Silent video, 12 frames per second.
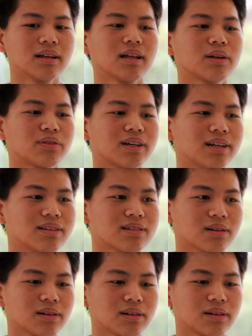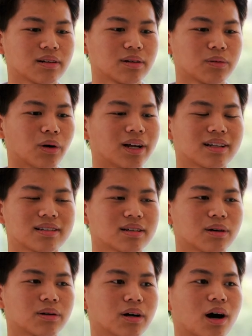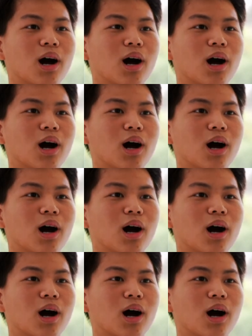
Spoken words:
A lot of kids are wanting to go to